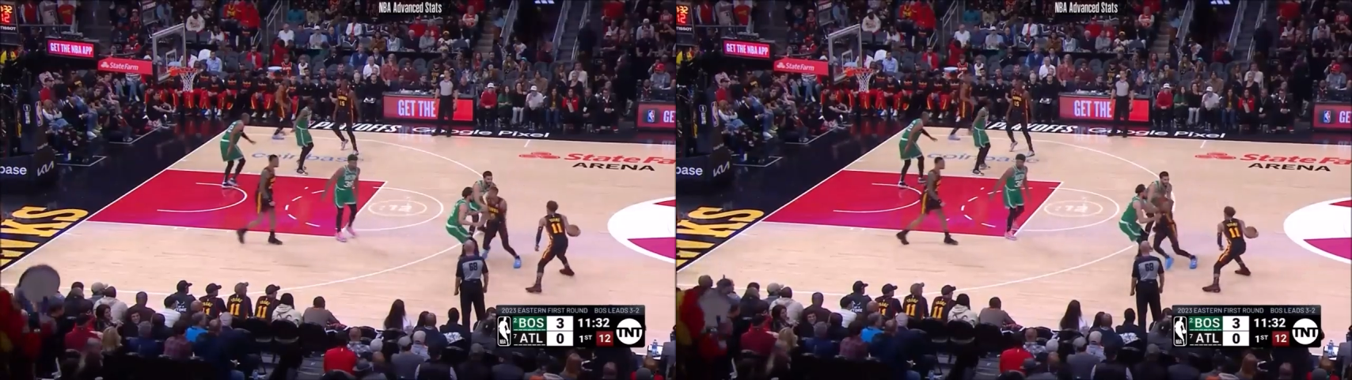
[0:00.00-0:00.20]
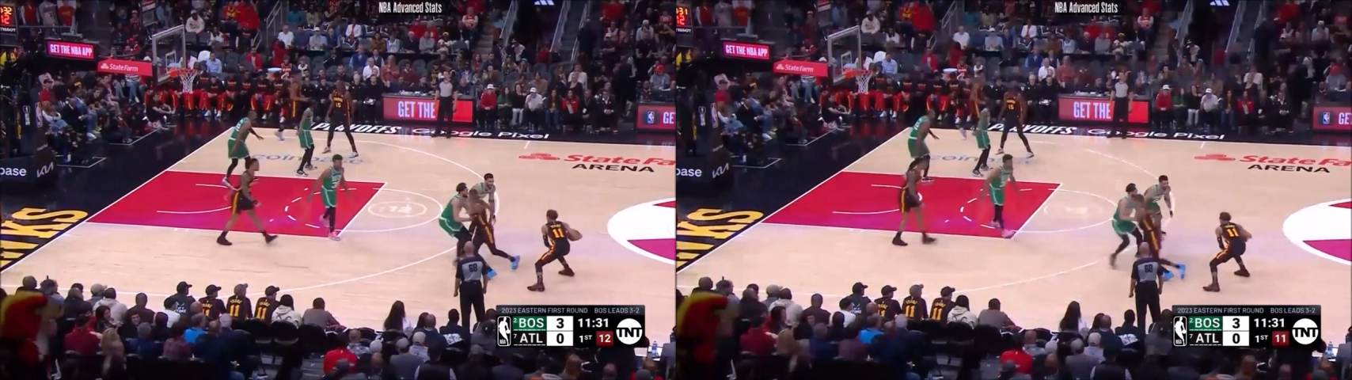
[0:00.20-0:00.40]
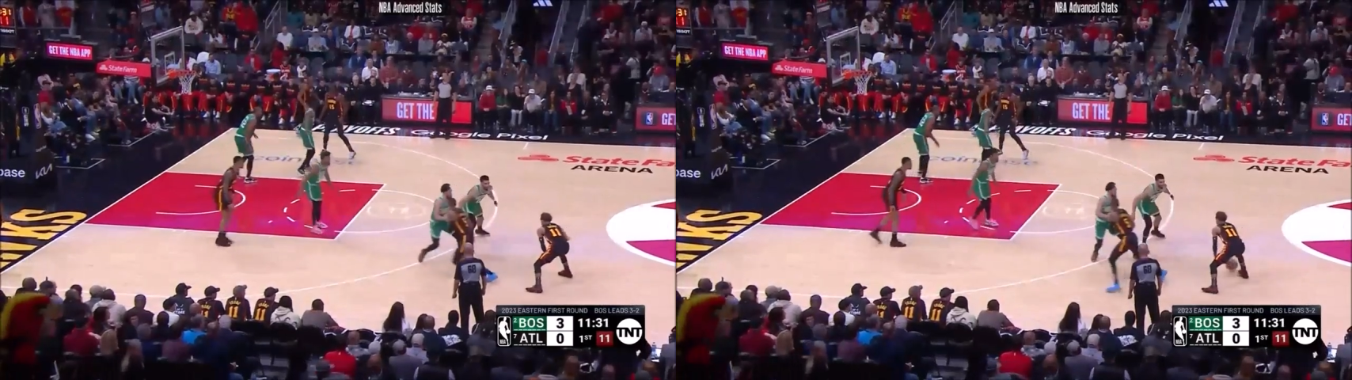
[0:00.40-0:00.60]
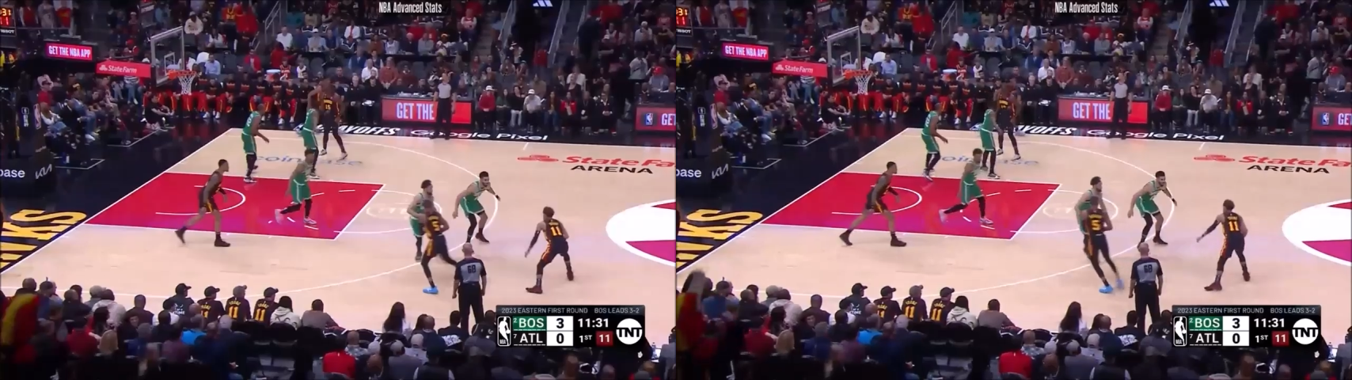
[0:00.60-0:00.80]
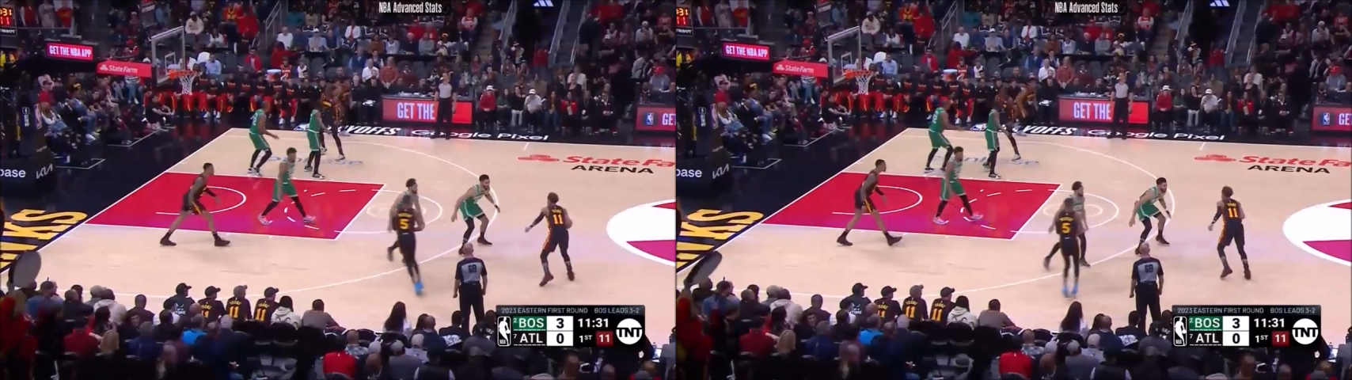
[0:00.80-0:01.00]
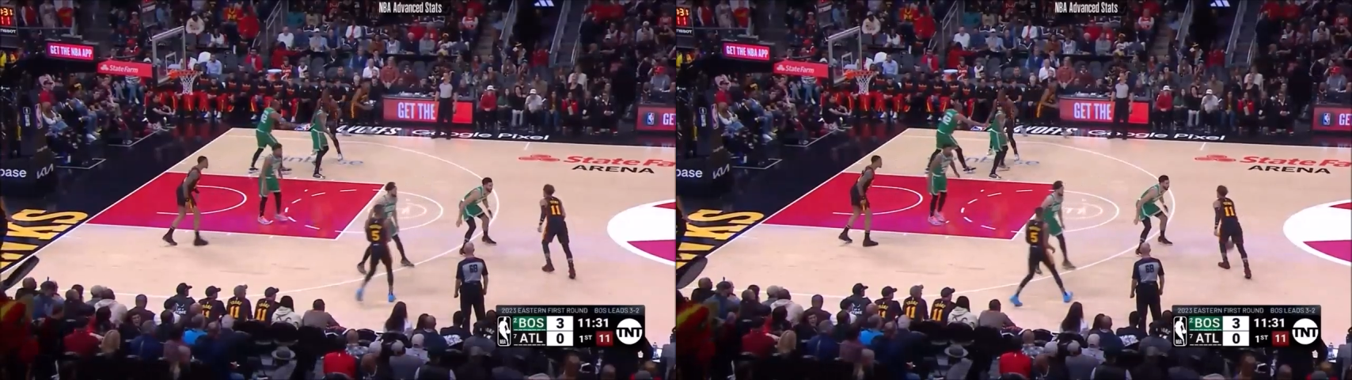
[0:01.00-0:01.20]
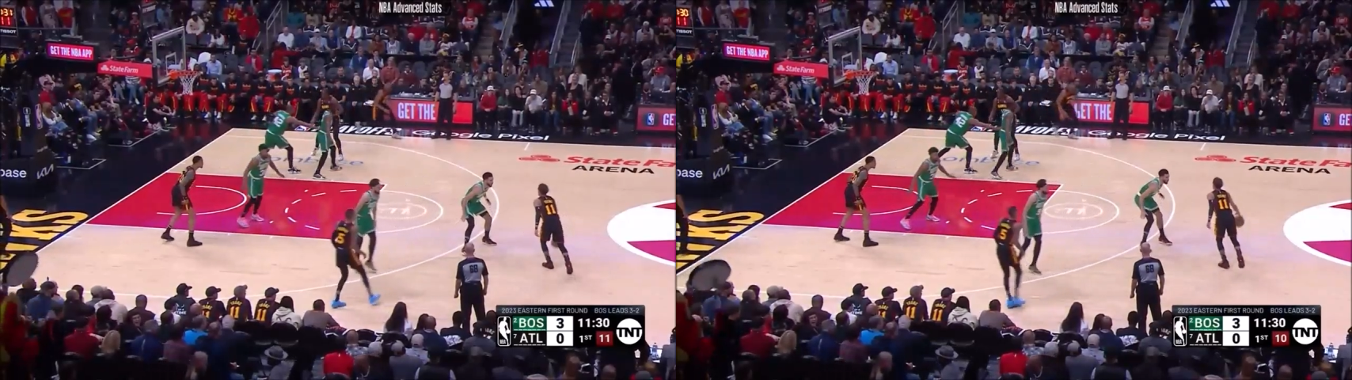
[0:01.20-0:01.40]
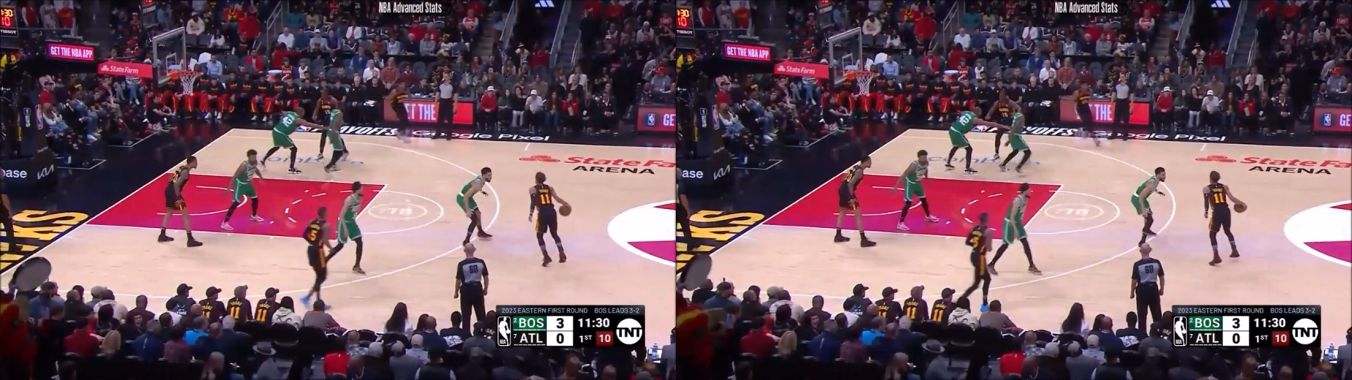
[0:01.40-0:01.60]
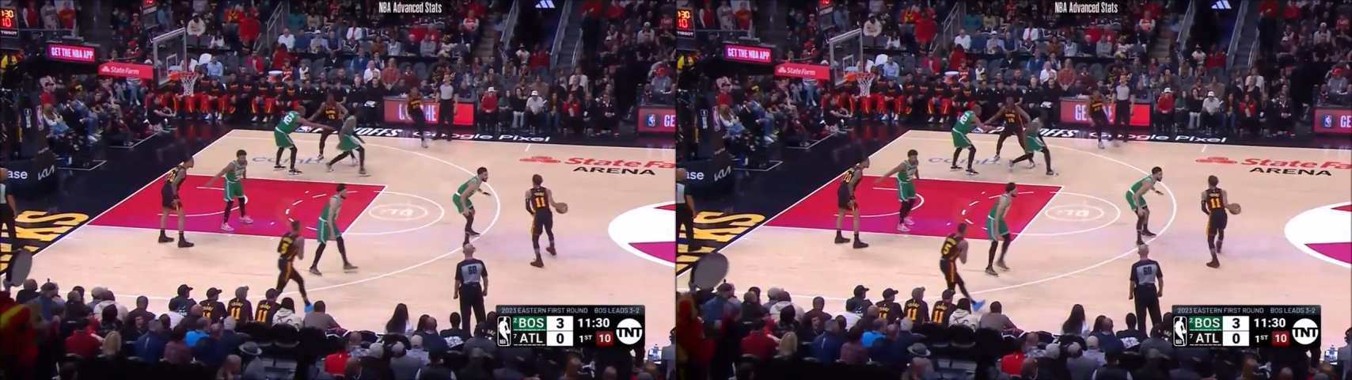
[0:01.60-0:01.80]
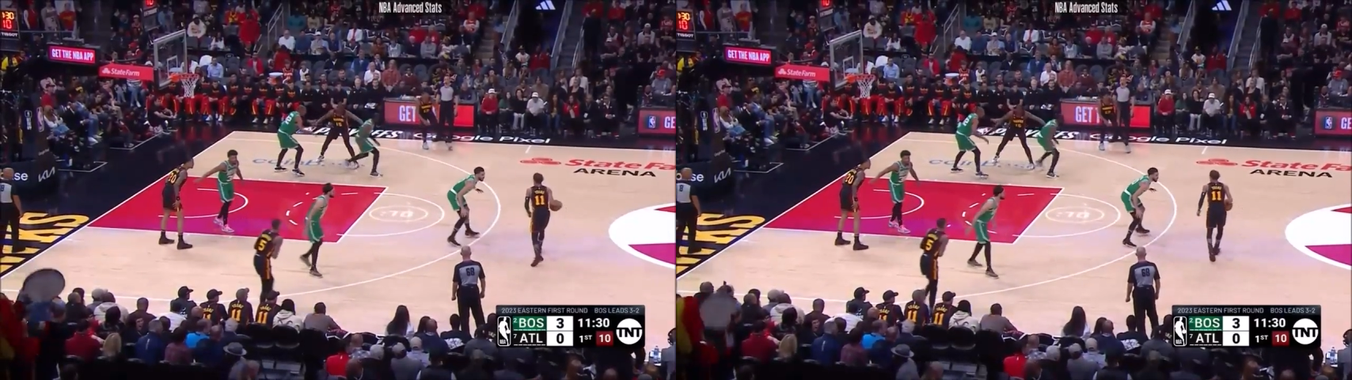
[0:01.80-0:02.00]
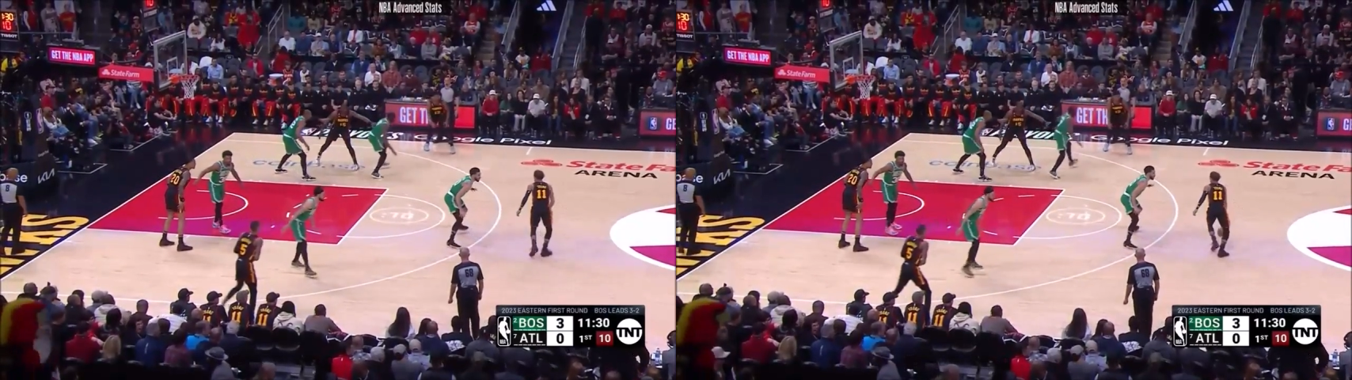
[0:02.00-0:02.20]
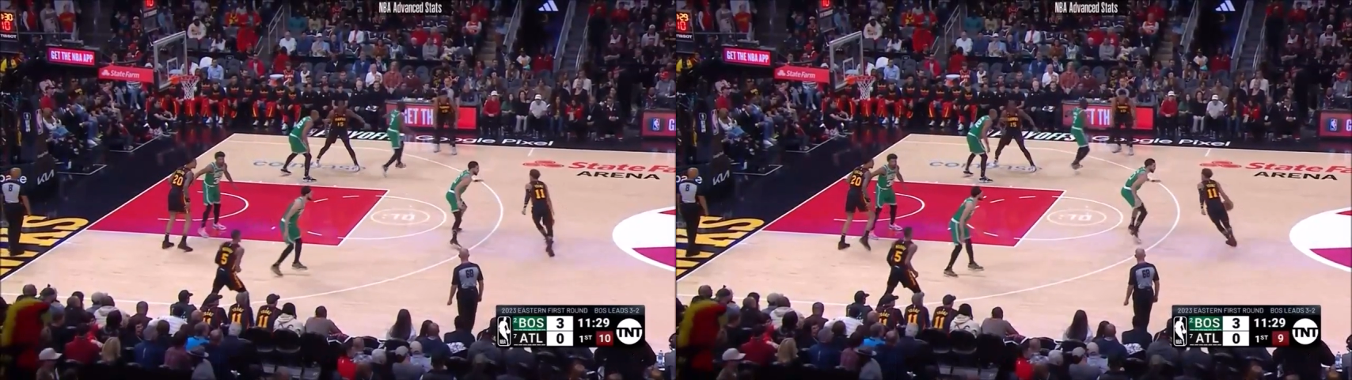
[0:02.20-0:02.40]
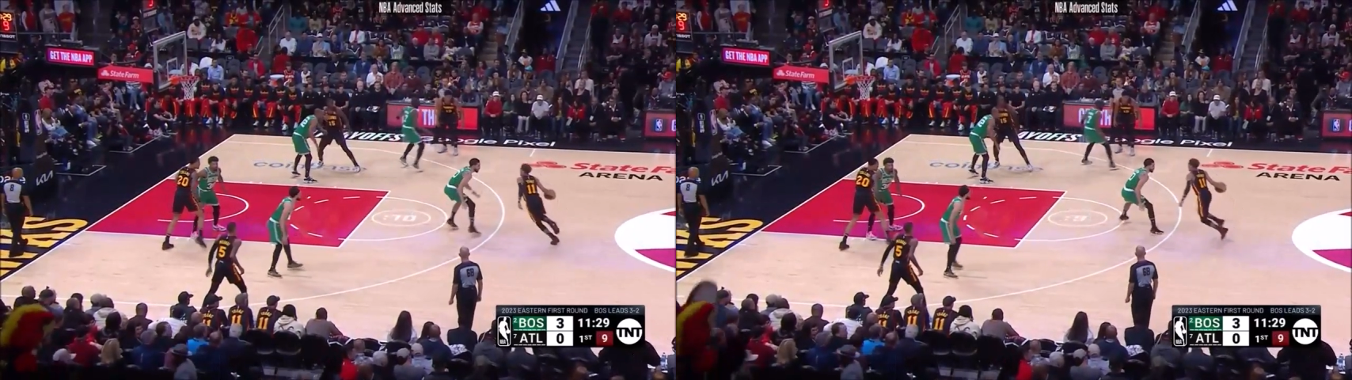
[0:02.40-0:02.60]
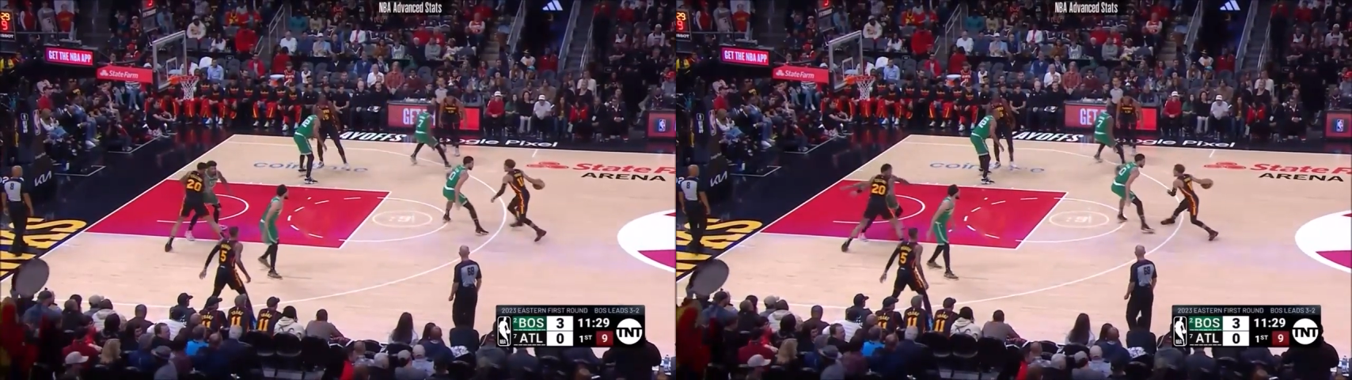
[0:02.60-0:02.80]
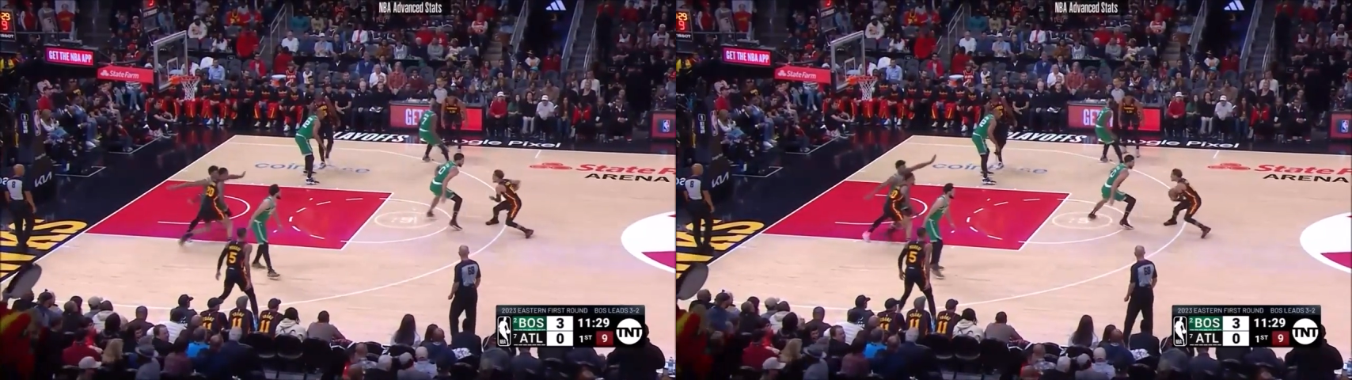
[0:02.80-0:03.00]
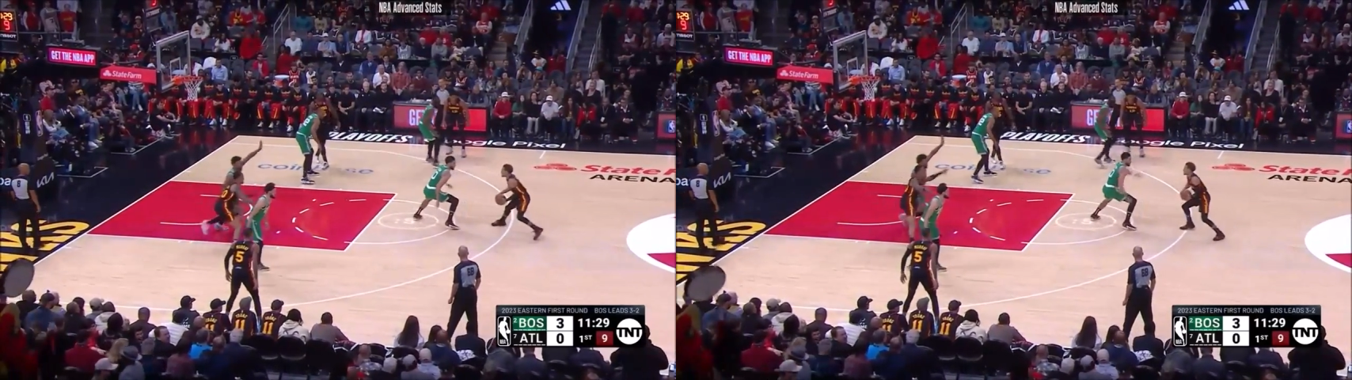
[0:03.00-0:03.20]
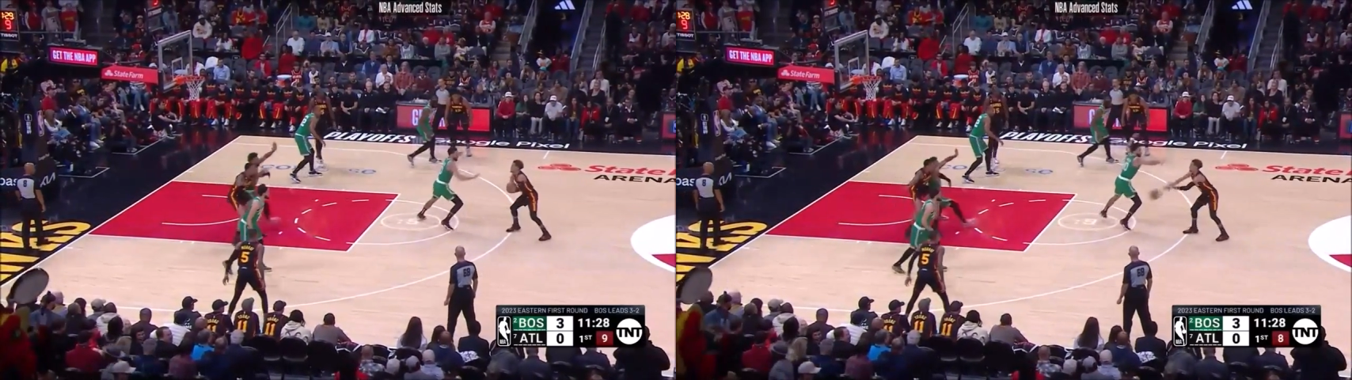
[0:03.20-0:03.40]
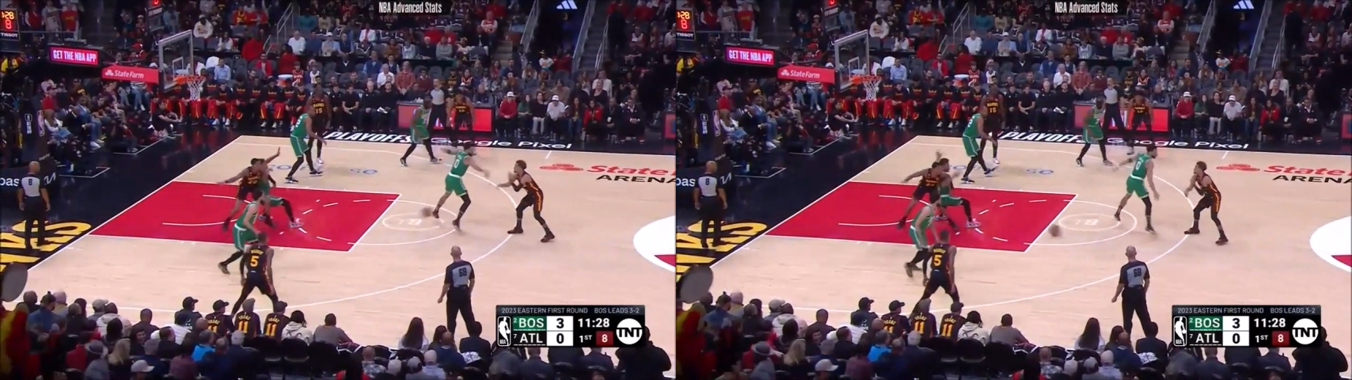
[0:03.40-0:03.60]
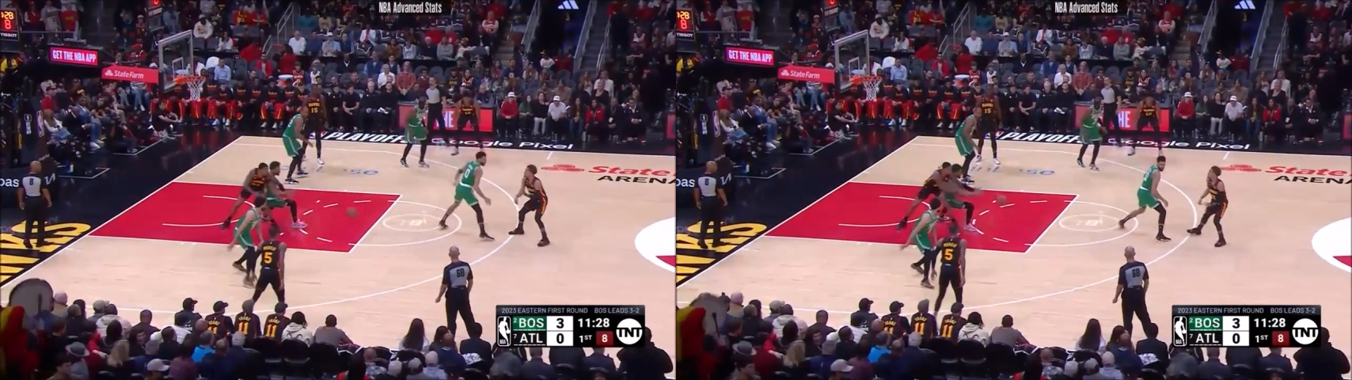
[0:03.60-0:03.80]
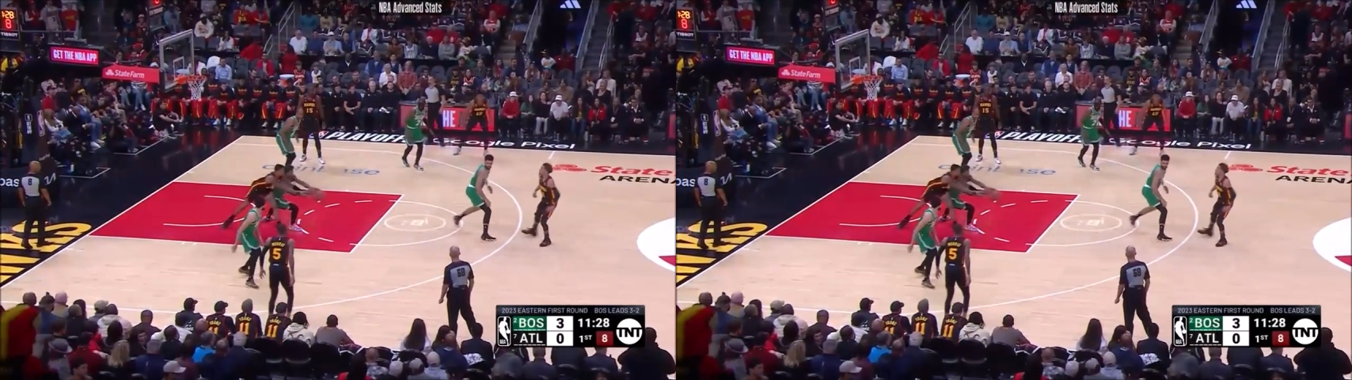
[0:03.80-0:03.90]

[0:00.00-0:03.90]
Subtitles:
No face is visible, so there are no lips to read.